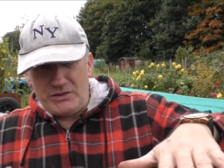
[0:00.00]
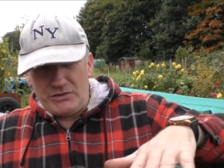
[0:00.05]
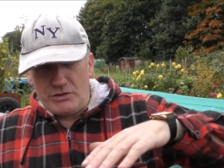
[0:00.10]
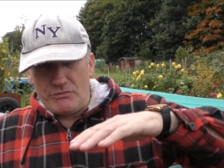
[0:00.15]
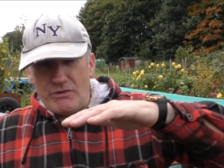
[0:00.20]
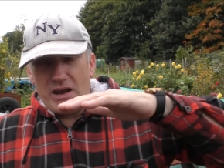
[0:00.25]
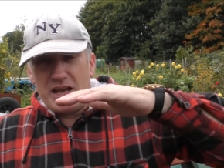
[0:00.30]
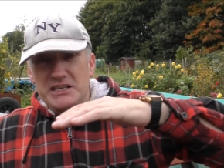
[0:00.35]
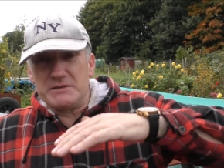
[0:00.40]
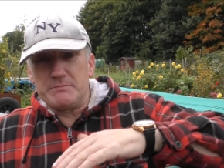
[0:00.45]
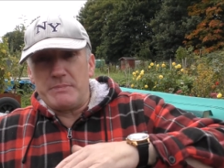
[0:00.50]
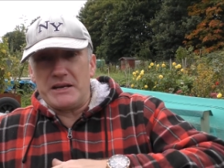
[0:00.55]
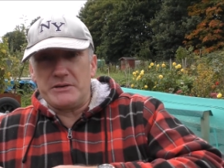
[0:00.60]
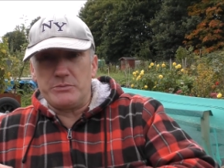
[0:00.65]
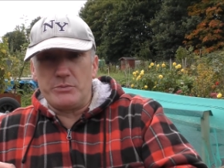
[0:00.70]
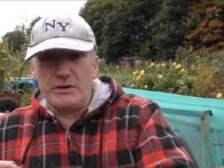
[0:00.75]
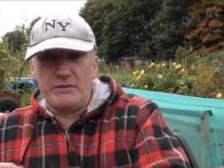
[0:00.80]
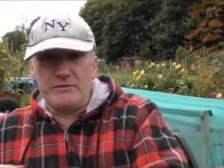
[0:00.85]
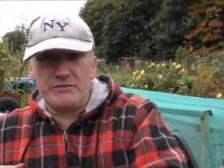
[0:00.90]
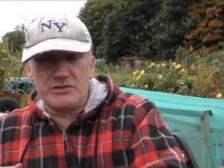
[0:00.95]
raised
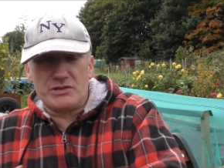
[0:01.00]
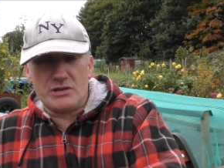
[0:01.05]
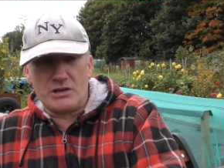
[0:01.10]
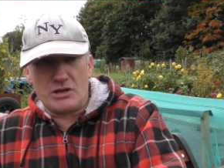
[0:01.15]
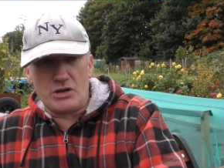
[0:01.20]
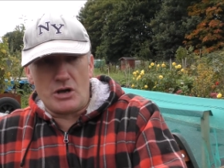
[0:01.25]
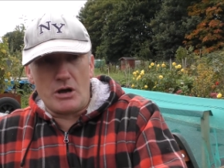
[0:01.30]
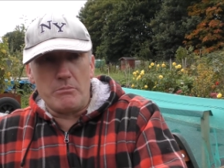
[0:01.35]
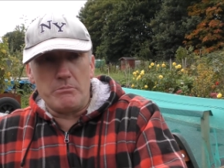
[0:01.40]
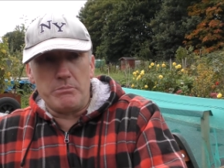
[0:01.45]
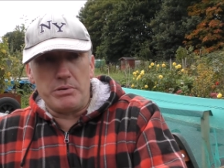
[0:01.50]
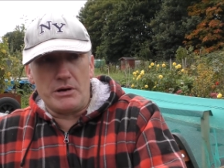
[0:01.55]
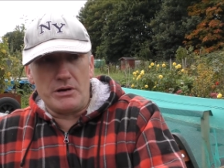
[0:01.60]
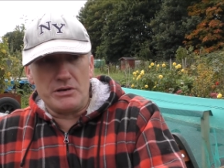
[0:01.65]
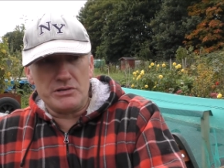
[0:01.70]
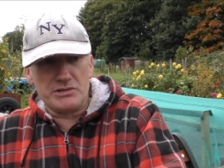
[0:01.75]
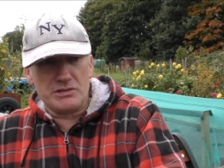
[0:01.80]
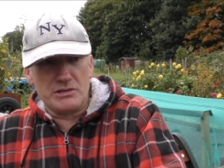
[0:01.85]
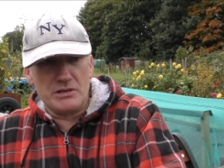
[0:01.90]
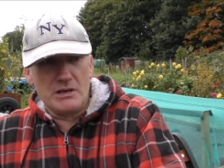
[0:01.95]
bed with
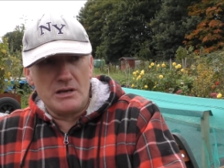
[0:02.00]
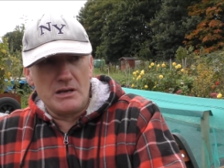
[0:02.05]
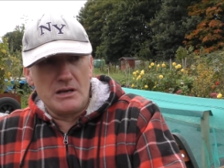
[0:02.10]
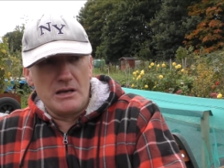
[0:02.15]
compost,